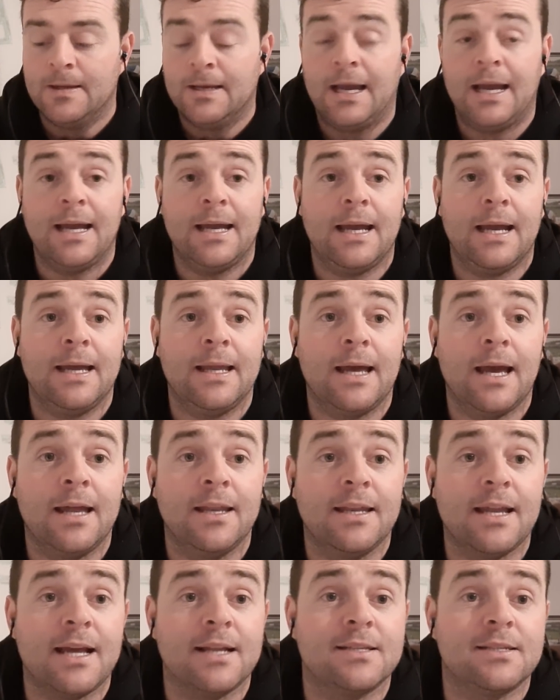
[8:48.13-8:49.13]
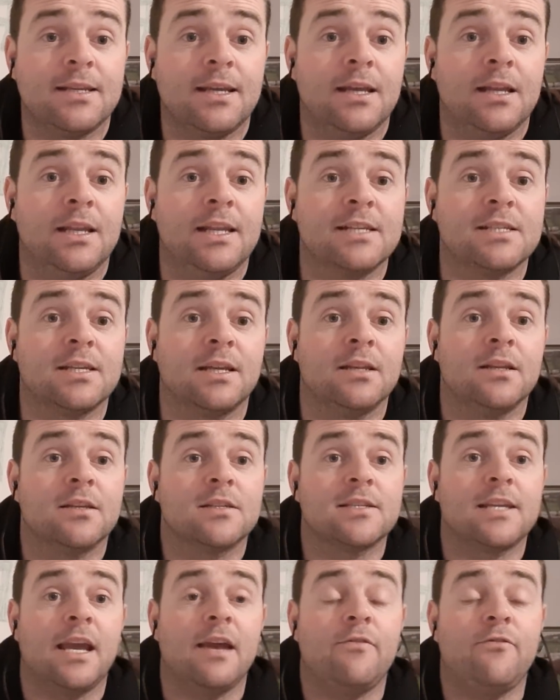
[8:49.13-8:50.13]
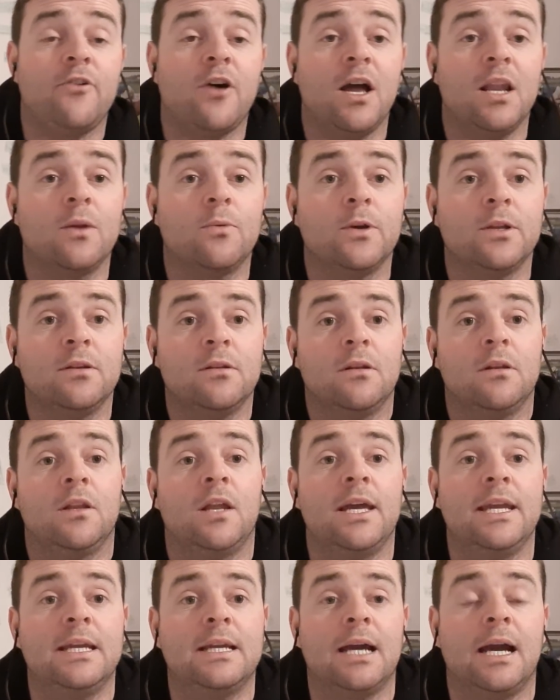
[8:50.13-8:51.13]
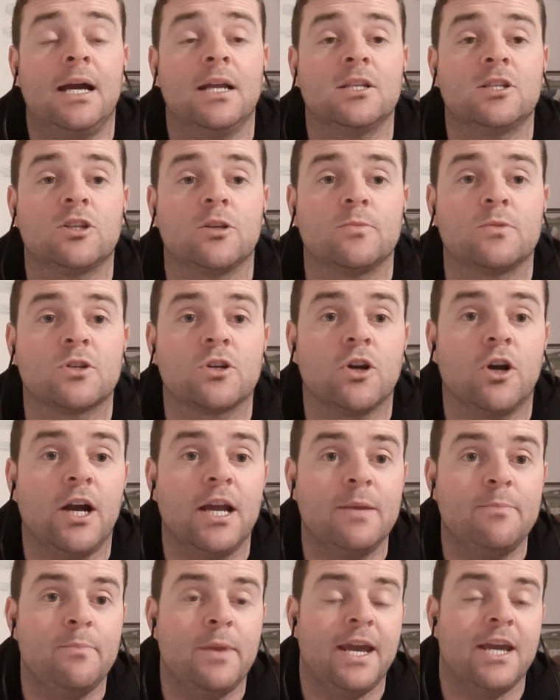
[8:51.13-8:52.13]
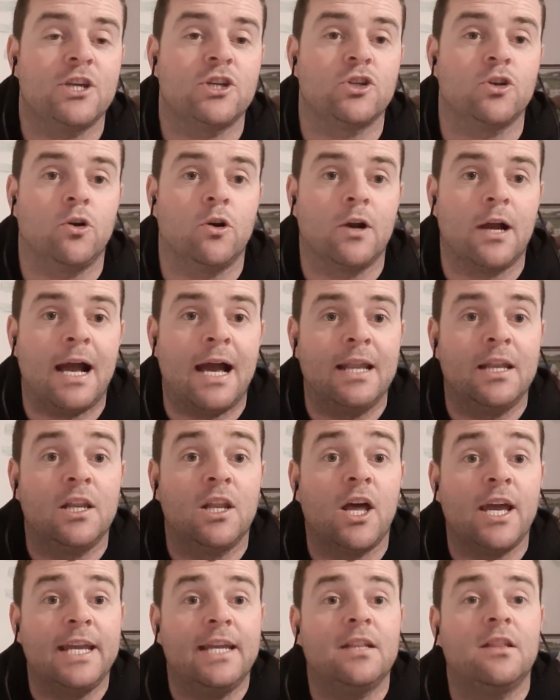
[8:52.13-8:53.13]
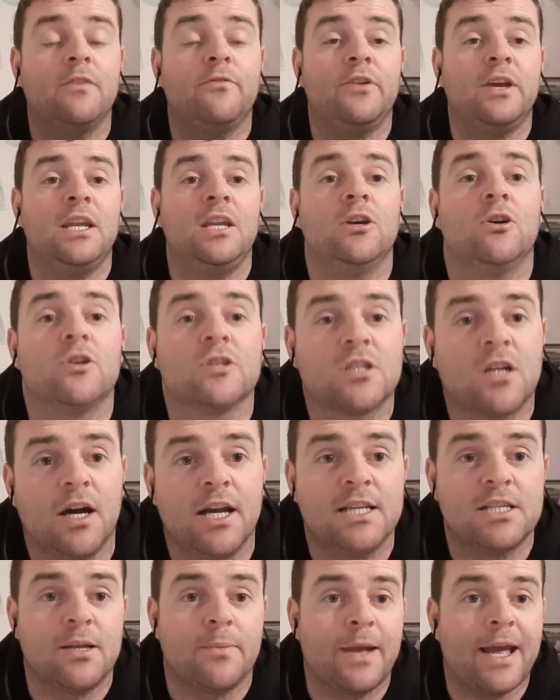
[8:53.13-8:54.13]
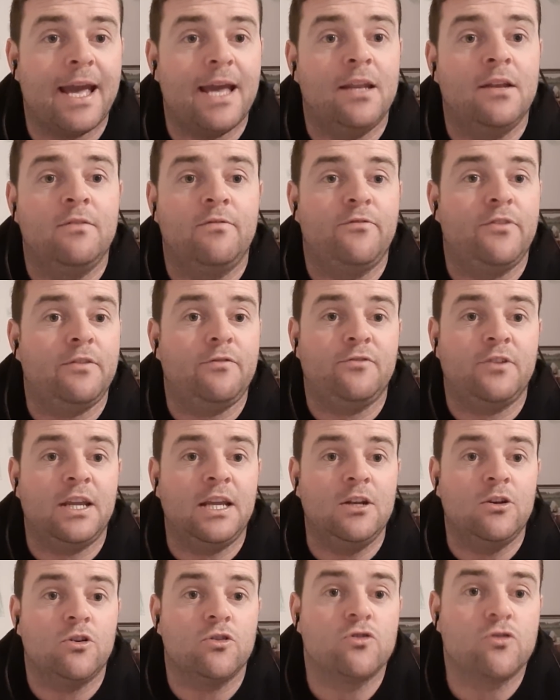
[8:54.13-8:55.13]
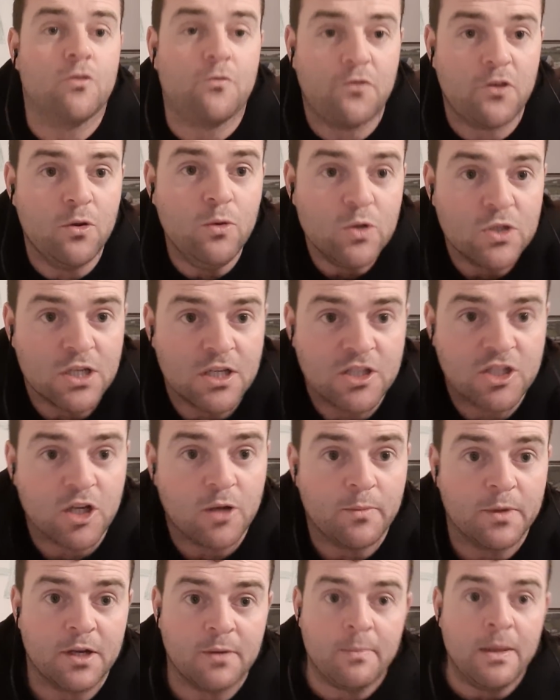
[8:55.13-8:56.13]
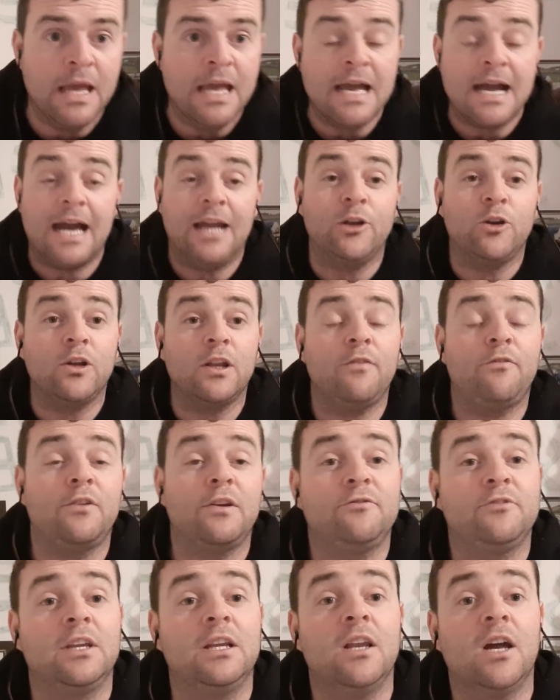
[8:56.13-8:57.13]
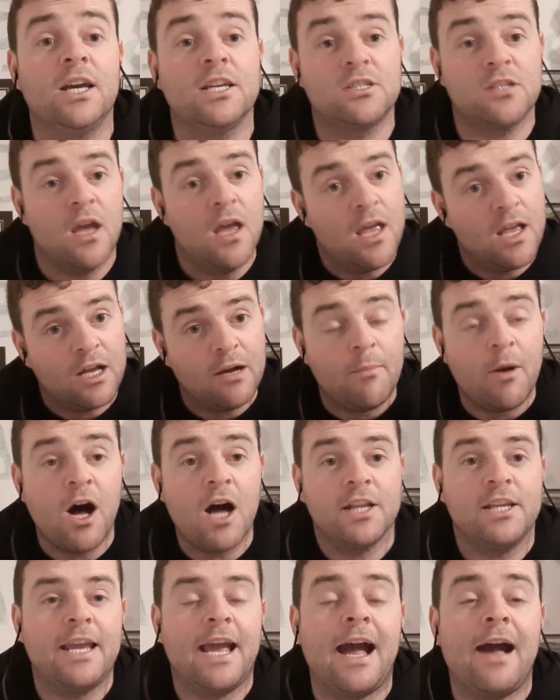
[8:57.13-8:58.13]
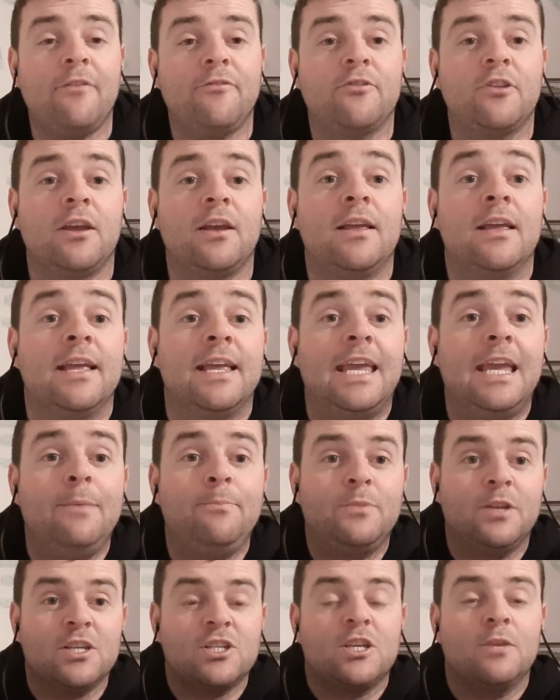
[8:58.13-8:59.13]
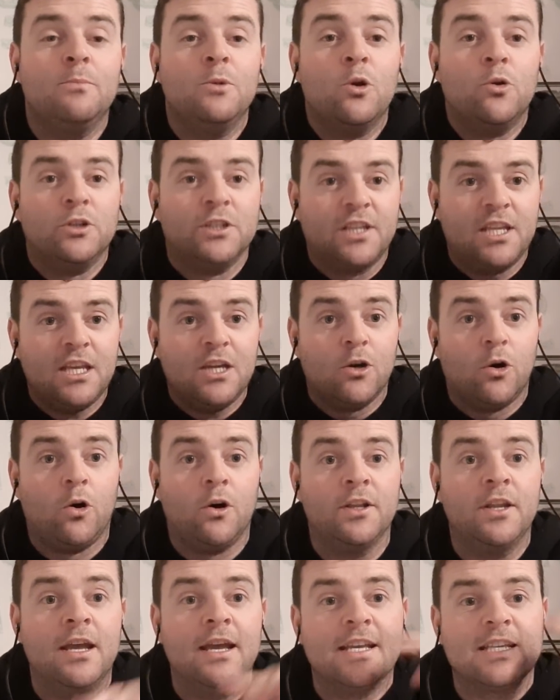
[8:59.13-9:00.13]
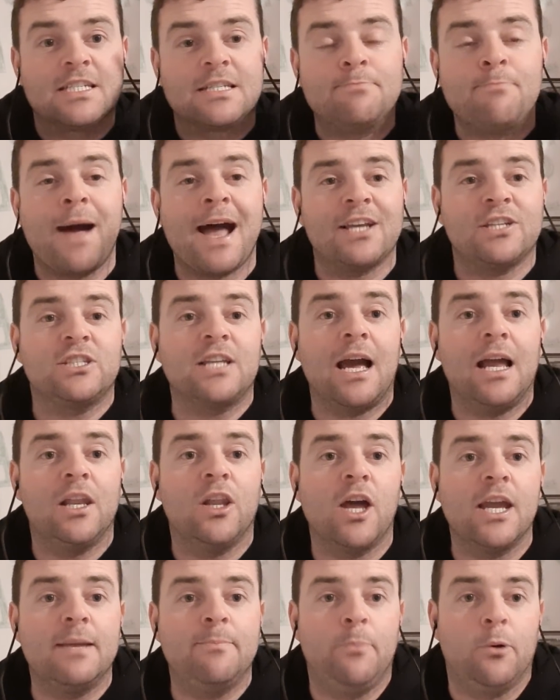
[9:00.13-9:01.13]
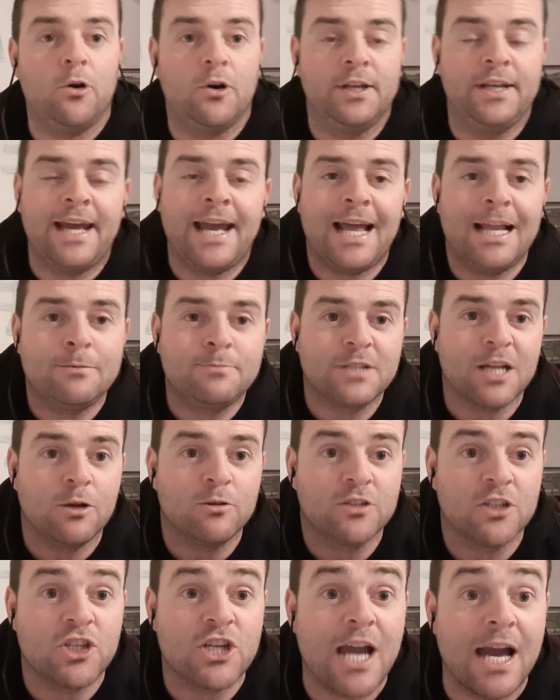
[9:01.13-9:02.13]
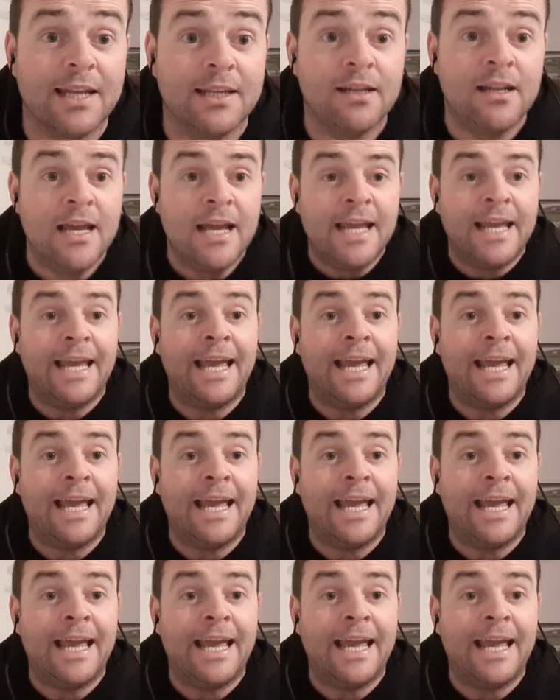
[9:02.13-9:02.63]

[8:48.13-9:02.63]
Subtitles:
And that's it. Listen, stay following, like and subscribe. Make sure and like the videos, guys. I'm getting 1500 views on some of them and only 50 likes. Come on, you have to keep this community going. Smash that like button. It helps out the channel.